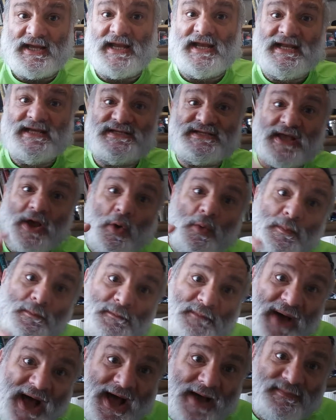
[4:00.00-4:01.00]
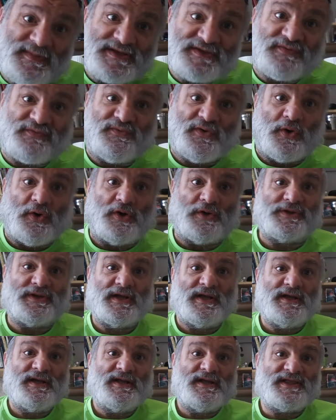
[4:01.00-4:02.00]
It is Obama's fault
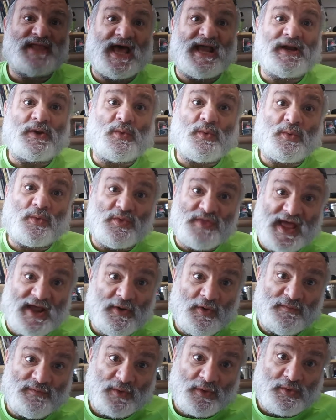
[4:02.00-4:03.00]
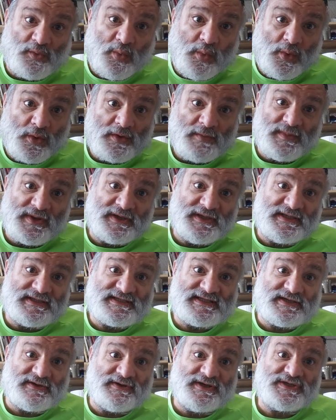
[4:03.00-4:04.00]
that over 250,000
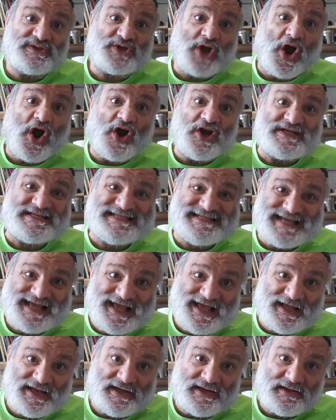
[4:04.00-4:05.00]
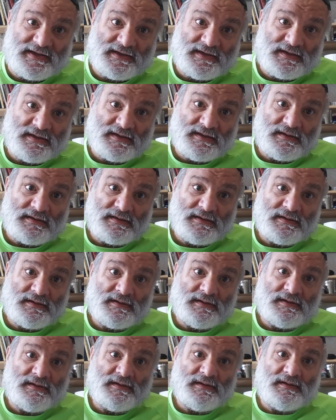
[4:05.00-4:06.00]
Syrians are dead.
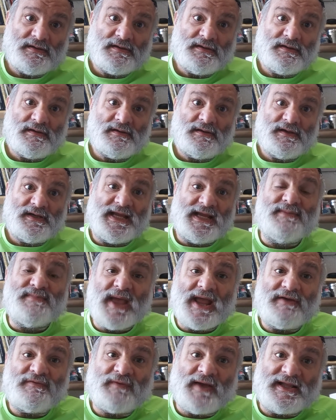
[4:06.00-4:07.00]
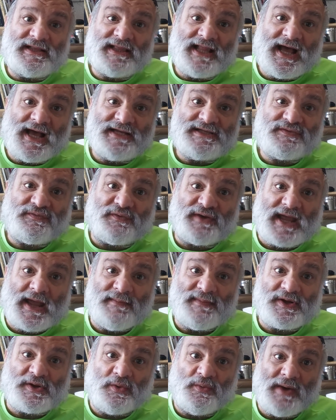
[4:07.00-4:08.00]
He made red lines for
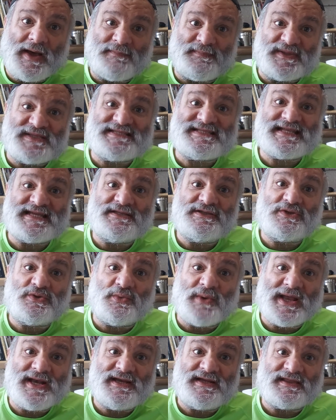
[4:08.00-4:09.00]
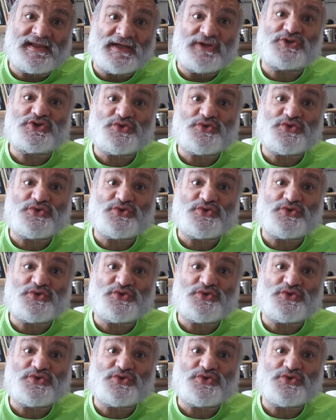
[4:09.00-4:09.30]
chemical weapons, didn't do anything.